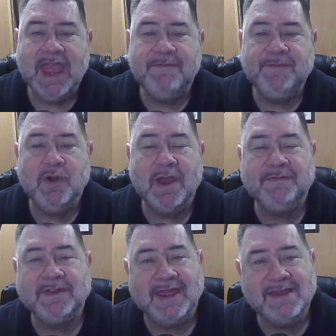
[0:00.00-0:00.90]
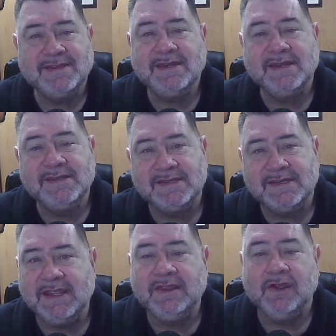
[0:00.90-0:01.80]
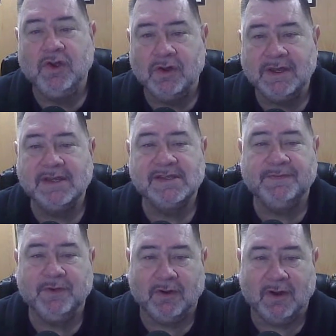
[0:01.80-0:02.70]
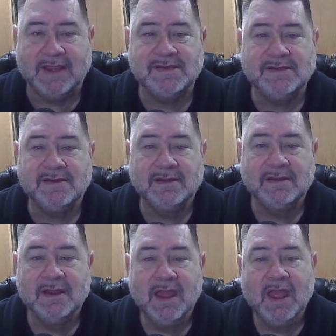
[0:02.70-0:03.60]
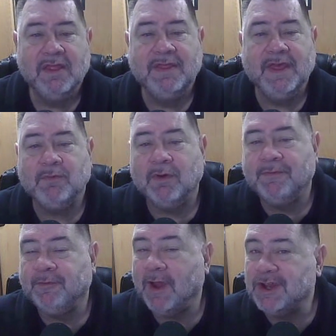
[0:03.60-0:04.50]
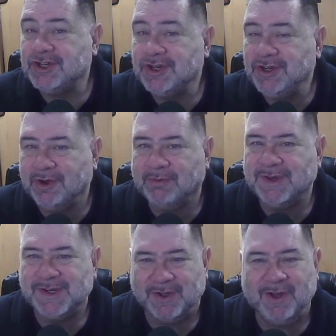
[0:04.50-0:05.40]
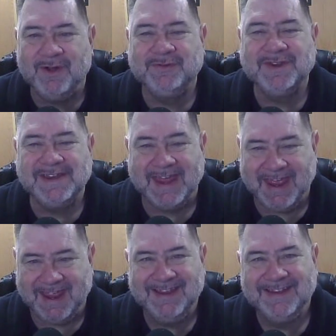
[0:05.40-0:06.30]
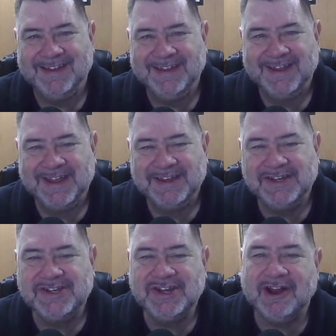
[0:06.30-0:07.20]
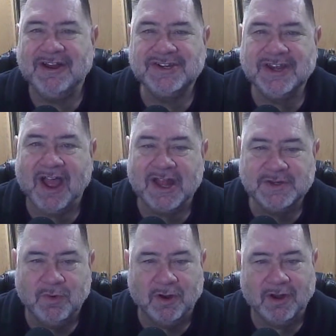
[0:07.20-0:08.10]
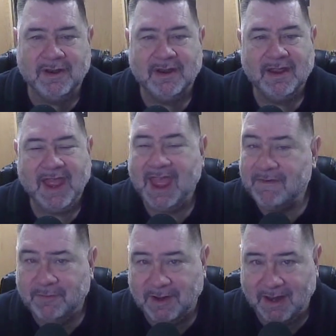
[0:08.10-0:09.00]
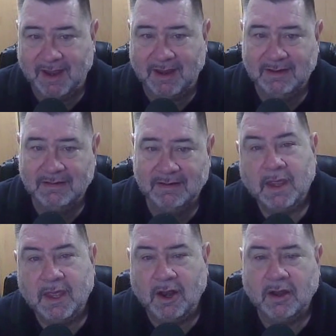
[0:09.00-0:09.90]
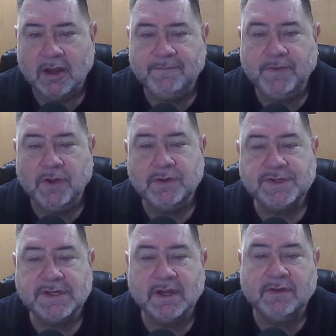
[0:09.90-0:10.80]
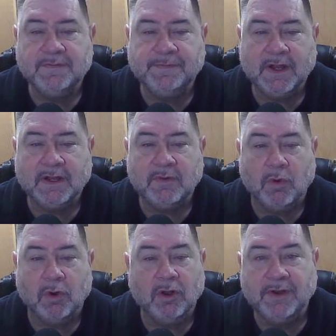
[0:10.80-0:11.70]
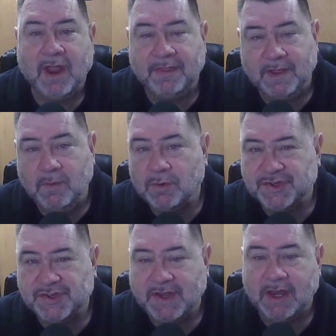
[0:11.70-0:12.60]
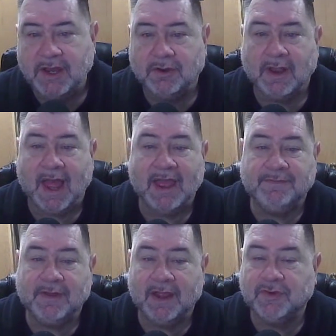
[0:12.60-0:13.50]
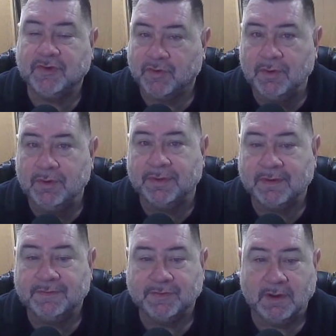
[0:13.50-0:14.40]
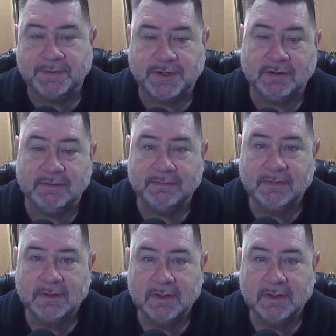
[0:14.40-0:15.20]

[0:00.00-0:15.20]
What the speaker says: If you have tasted and seen the goodness of Christ, then refresh your resolve today to cherish God's word every day. In our confused and conflicted world, nothing will steady your life like the truth of Scripture.